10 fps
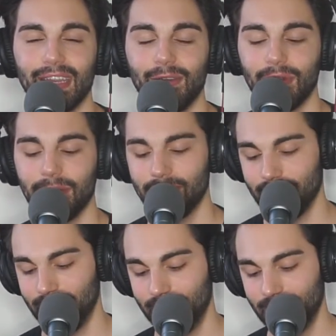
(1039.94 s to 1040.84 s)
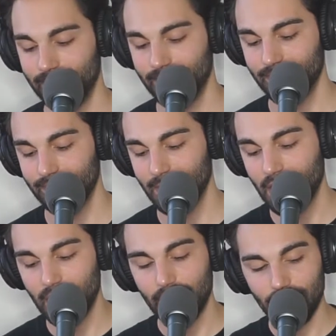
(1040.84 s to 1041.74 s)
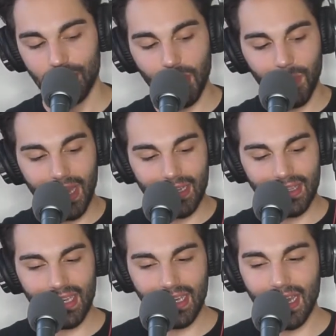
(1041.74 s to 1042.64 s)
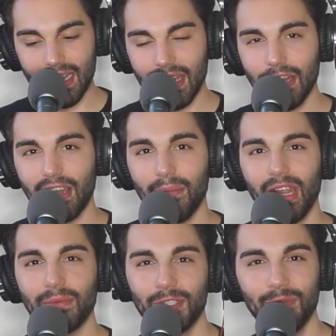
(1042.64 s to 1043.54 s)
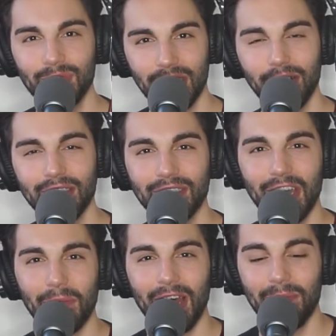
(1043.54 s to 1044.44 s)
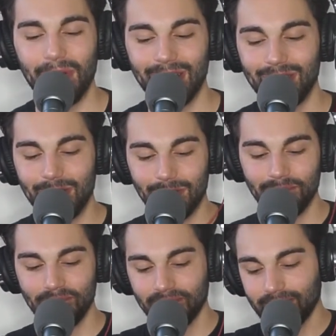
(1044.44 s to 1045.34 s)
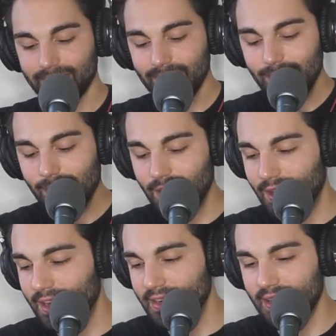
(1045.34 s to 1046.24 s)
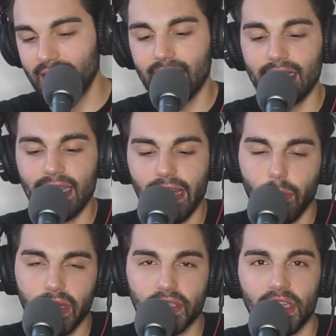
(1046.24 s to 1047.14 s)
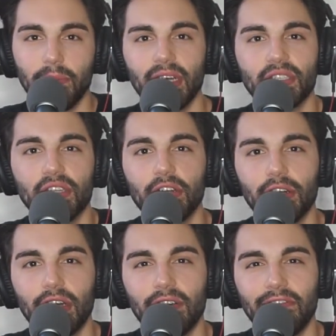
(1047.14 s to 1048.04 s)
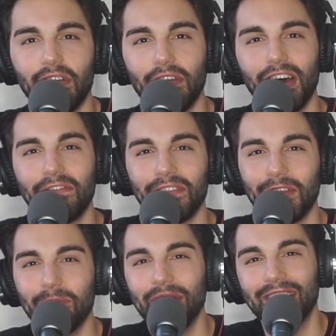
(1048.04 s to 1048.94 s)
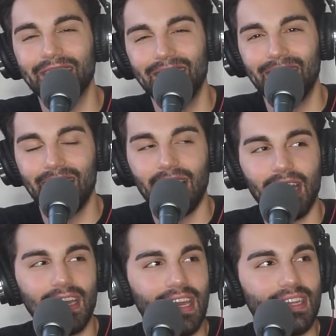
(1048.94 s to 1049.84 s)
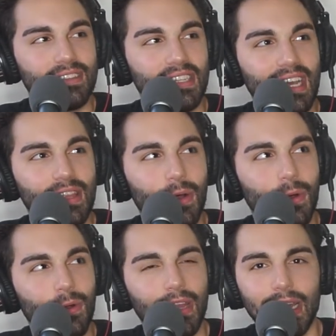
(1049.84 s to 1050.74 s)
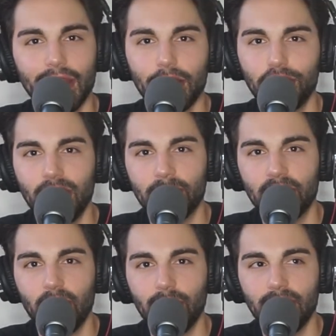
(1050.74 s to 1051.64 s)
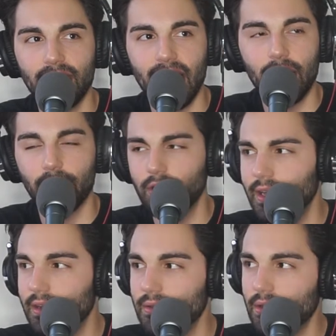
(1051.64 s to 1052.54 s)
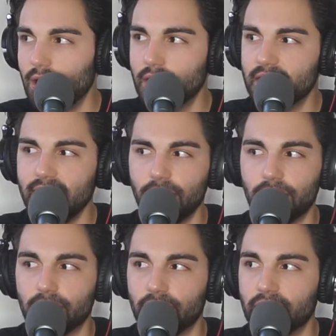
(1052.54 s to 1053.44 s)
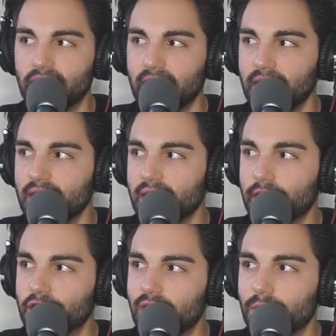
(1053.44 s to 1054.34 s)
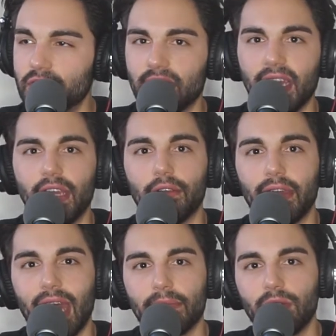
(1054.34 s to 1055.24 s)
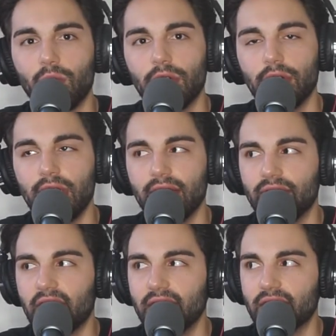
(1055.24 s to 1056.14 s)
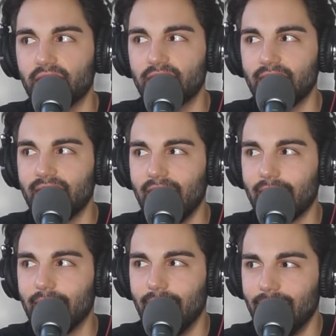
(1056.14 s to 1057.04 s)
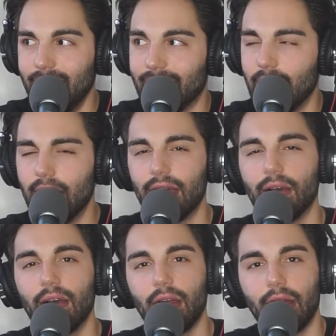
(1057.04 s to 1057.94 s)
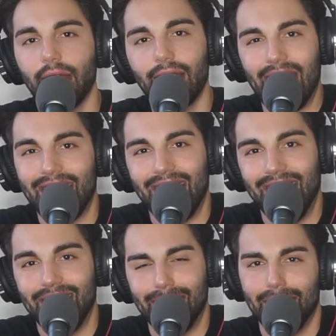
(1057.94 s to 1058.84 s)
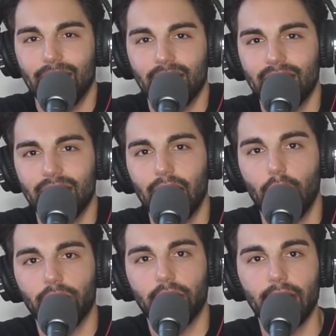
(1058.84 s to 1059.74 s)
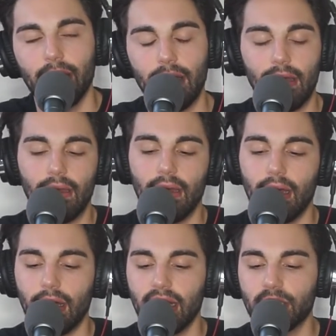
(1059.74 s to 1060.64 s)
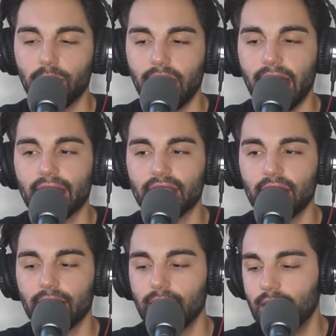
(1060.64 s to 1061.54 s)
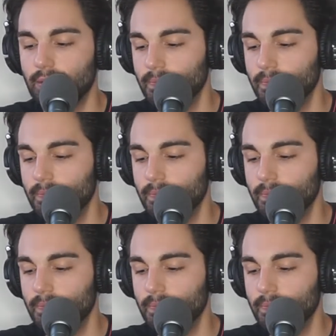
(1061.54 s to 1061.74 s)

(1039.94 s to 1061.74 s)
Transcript: Anyway. So we got the end of the year coming up. Student series is coming on pretty soon. And wheels on the bus, they're falling off a little bit. I can't stand the whole, like, this ship's going down, or like, all the teachers are sticking to their ship, just like any good captain would, even if it is the Titanic. All right, I get it. Like, let's get over it. Let's relax here.